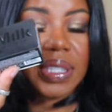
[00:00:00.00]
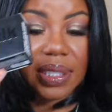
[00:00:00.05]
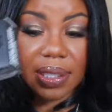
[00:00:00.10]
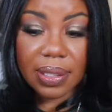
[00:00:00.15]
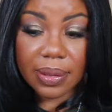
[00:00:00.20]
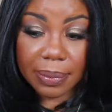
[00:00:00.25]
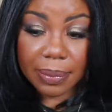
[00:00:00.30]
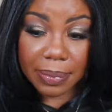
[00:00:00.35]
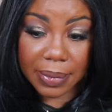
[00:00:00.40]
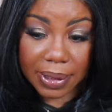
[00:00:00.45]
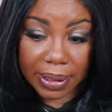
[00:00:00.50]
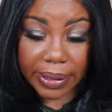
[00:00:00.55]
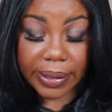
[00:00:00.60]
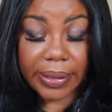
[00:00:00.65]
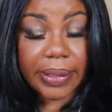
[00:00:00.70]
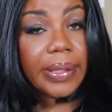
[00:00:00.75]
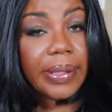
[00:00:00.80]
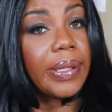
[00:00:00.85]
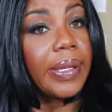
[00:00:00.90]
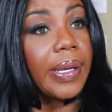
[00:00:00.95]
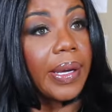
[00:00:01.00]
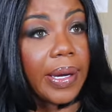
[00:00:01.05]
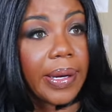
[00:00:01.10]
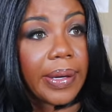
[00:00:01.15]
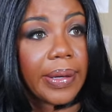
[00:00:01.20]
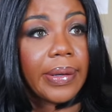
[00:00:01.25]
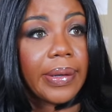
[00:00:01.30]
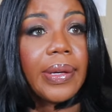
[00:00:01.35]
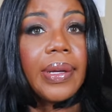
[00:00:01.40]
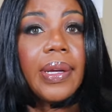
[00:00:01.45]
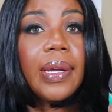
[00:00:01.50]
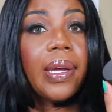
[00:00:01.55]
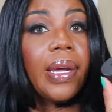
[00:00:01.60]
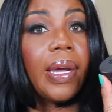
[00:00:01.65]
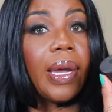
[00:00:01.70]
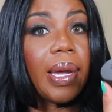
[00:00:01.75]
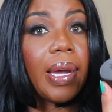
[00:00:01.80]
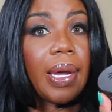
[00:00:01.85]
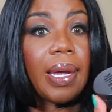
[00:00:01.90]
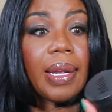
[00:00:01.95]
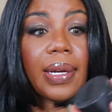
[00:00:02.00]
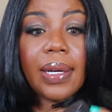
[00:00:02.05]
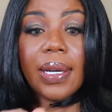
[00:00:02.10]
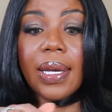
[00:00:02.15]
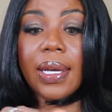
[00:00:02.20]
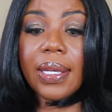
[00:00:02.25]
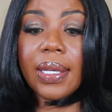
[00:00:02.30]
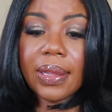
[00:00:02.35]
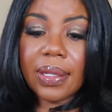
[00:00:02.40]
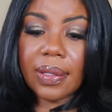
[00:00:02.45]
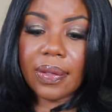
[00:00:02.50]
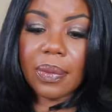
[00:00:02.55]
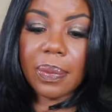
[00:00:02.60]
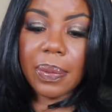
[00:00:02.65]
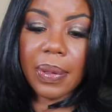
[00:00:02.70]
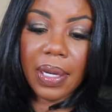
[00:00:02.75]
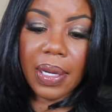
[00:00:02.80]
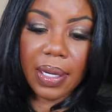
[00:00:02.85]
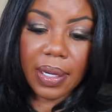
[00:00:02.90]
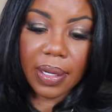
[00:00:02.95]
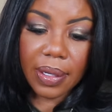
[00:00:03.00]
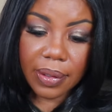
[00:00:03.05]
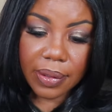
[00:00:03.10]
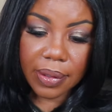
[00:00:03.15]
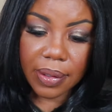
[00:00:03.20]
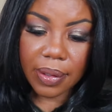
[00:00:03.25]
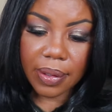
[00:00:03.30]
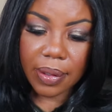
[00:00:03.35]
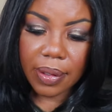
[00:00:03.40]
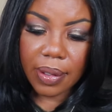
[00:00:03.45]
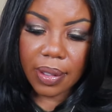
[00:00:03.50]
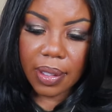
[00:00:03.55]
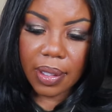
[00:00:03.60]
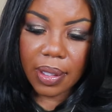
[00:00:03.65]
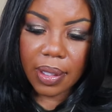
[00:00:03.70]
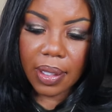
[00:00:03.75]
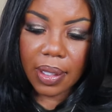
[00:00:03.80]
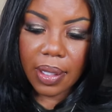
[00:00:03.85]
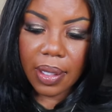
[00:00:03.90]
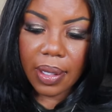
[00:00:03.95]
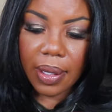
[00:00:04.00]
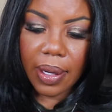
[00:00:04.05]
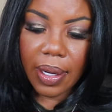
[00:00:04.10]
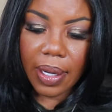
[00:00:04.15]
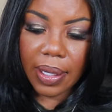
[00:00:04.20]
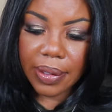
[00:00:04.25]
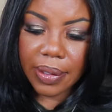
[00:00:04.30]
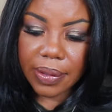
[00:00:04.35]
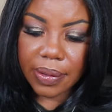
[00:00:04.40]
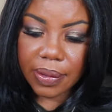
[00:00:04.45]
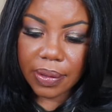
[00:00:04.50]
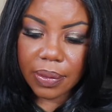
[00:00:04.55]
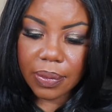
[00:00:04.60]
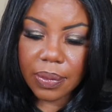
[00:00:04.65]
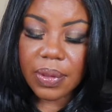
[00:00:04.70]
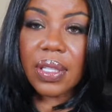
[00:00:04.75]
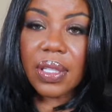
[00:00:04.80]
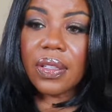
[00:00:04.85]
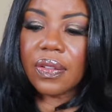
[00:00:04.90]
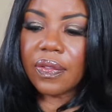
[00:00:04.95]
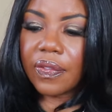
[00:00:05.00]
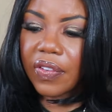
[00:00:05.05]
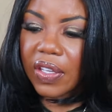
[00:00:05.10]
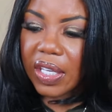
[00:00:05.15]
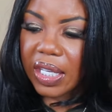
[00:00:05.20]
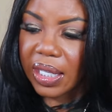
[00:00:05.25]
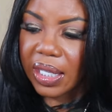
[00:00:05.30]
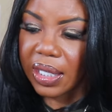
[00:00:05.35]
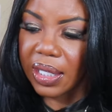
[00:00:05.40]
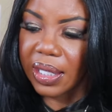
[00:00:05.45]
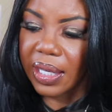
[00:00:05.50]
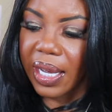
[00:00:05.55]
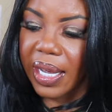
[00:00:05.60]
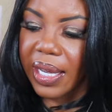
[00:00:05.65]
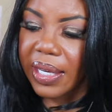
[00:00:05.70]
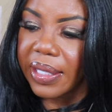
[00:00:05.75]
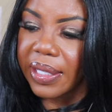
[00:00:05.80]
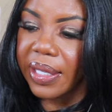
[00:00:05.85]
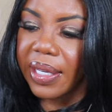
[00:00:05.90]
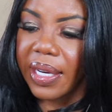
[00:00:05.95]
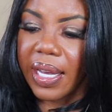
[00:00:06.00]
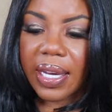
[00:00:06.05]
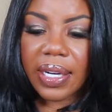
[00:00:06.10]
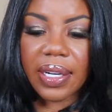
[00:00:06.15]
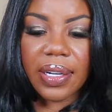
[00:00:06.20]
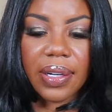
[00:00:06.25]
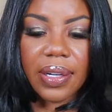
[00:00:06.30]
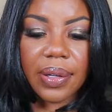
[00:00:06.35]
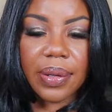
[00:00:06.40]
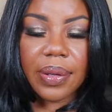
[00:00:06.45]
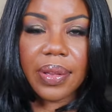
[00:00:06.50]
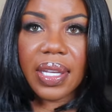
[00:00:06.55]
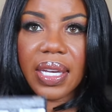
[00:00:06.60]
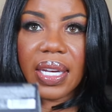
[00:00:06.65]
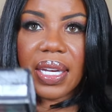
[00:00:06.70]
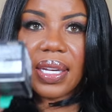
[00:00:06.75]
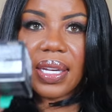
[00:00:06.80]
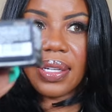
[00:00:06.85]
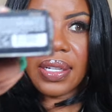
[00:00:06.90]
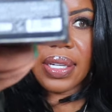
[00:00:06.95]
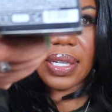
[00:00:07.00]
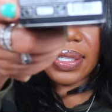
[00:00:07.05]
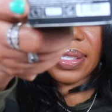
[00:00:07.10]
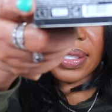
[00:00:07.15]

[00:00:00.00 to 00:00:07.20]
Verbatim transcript: to me. Y'all, I like this powder. I do. It's vegan. I did not know that. I